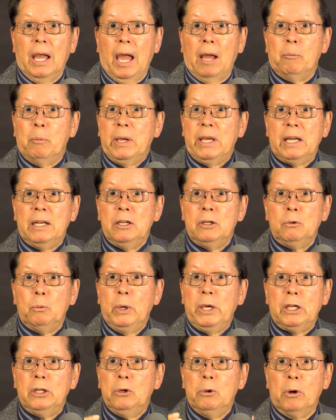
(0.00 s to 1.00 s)
And we can
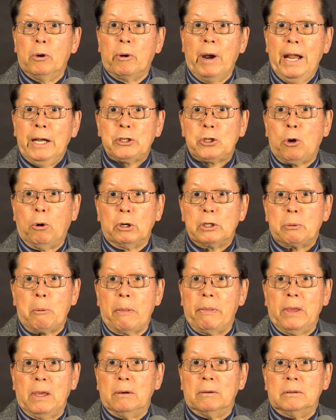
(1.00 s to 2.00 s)
do a crash course
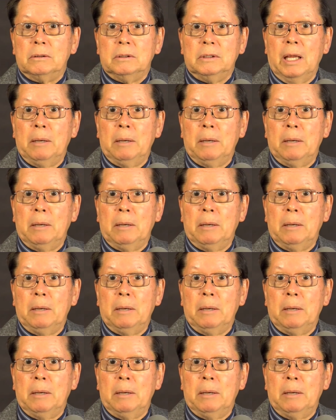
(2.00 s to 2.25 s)
with you.